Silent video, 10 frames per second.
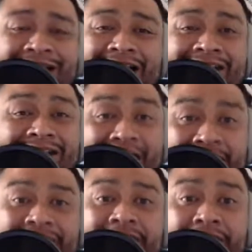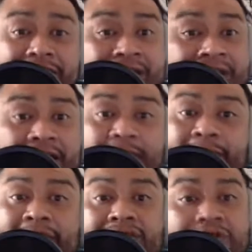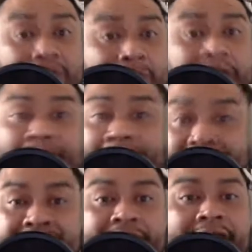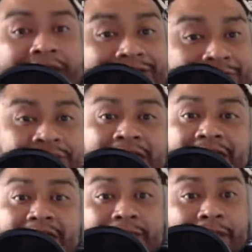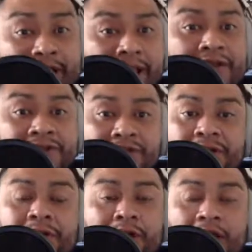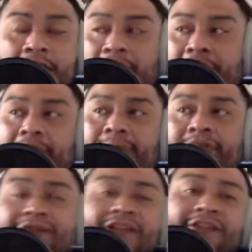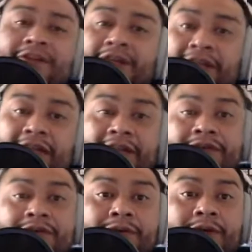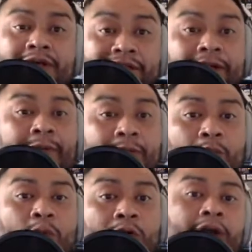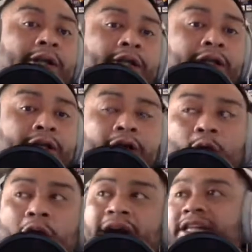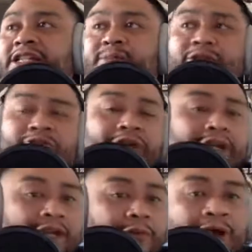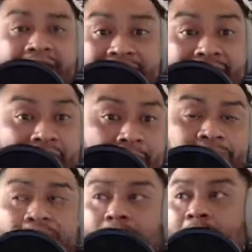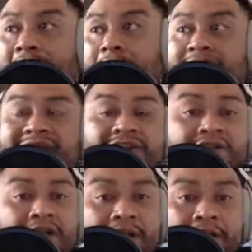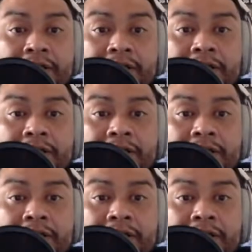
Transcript: Guy's death. She's sitting in bed. She's trying to wake up Aster. Aster takes medication. So I got to believe that they're going to get into a little bit more why he's been drinking, why he stopped, why it's such a